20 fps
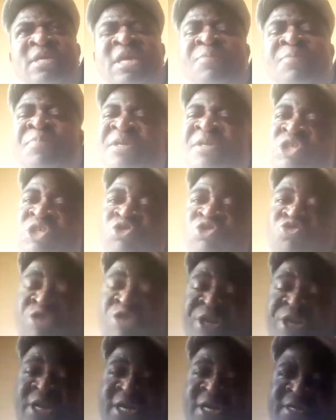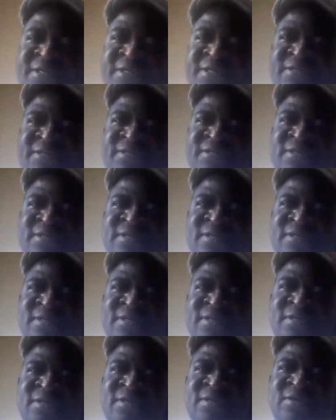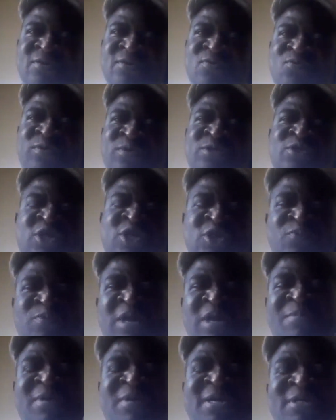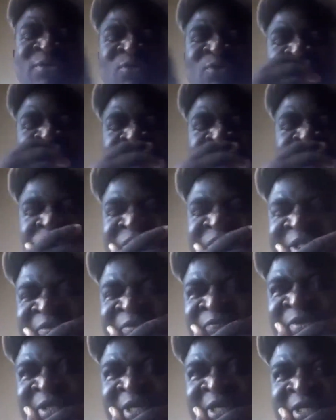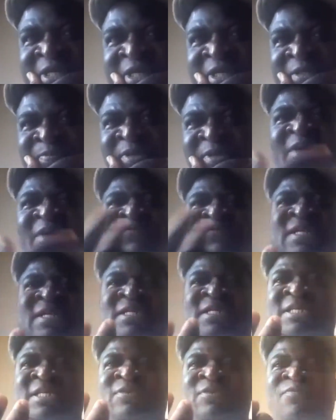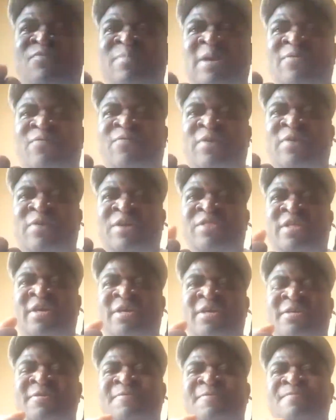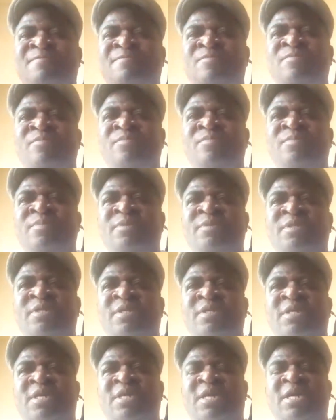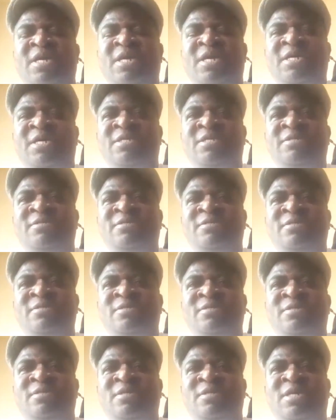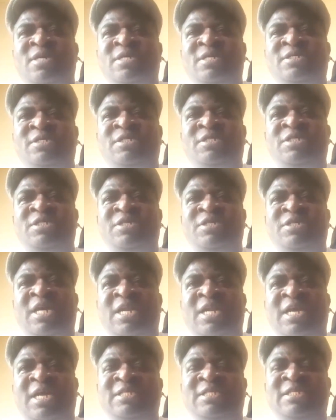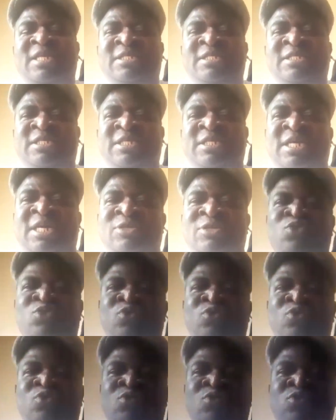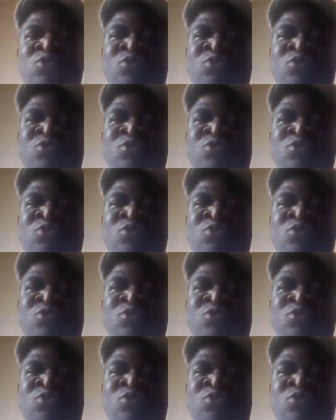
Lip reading: petty trader with just primary school certificate. But after the death of my father, uh, she realized that she had to,